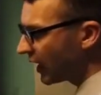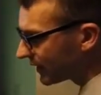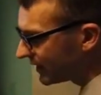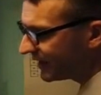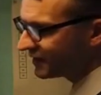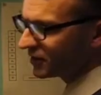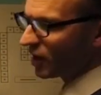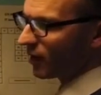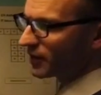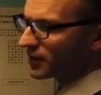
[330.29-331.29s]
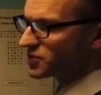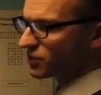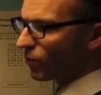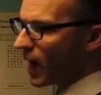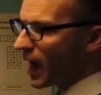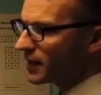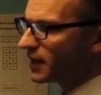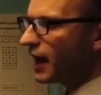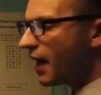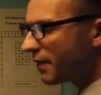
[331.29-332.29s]
a leading comment as to why,
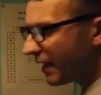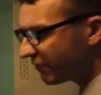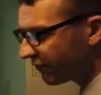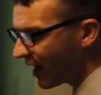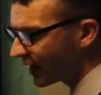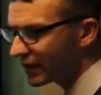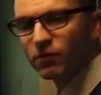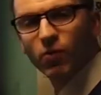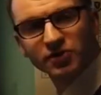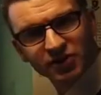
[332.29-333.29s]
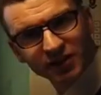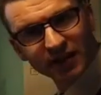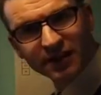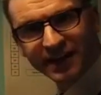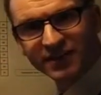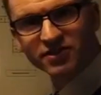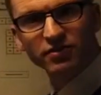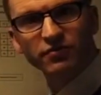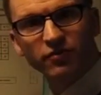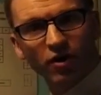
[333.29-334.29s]
and then finally what's it going to lead
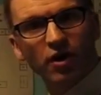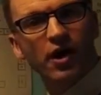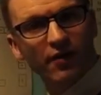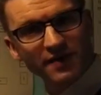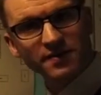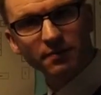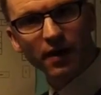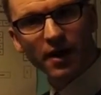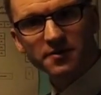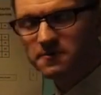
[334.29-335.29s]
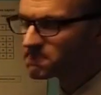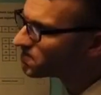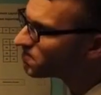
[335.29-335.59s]
to for her enterprise.